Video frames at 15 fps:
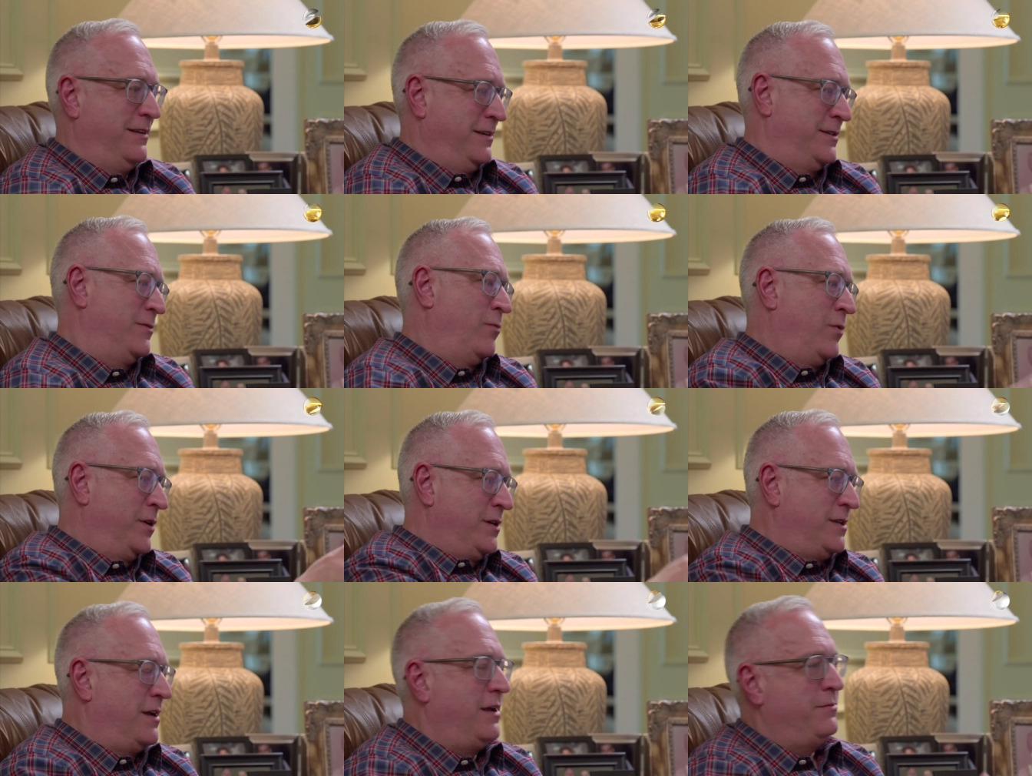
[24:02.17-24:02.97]
is it
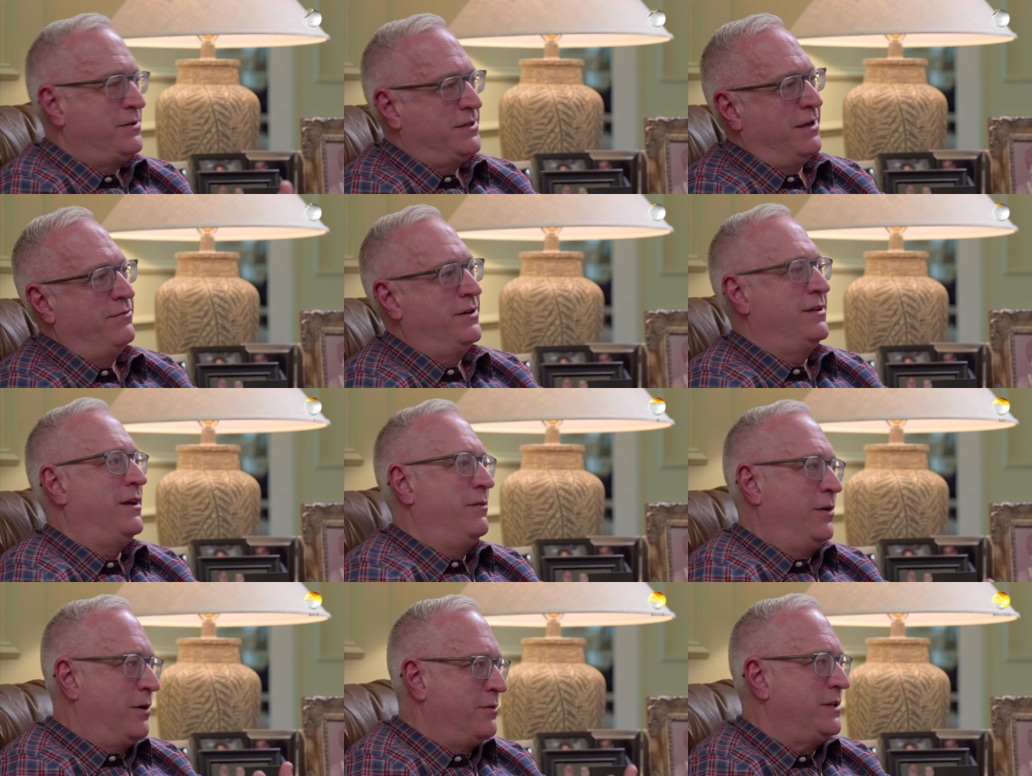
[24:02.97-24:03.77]
one time, seven
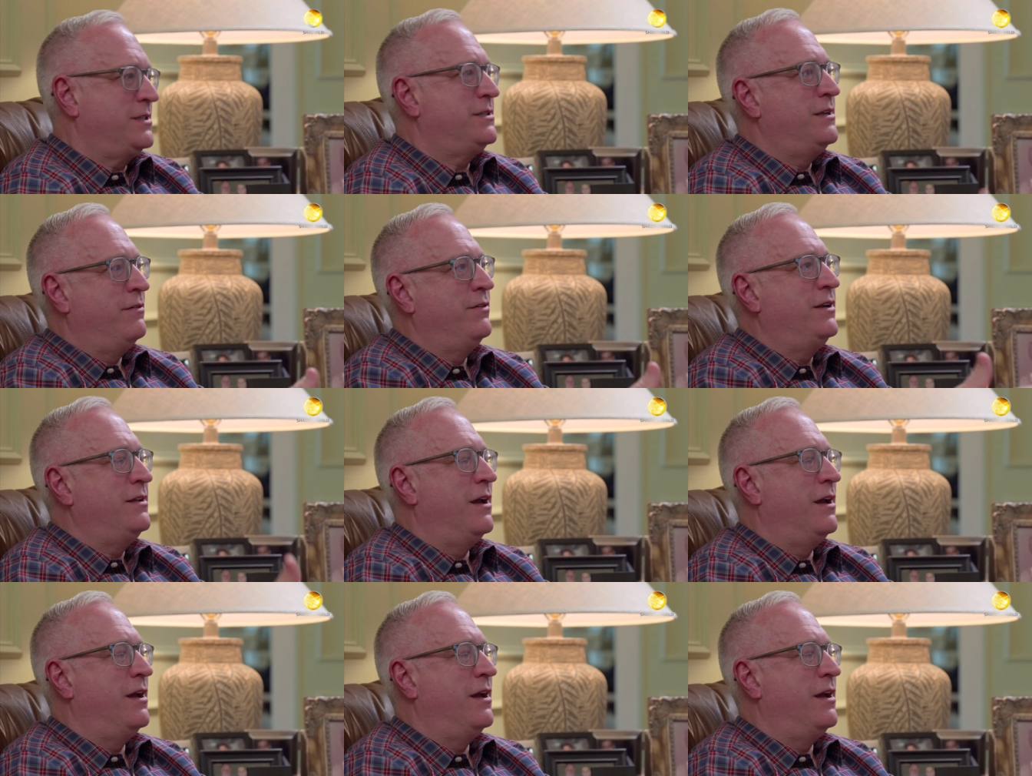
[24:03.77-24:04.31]
times? No, it's 70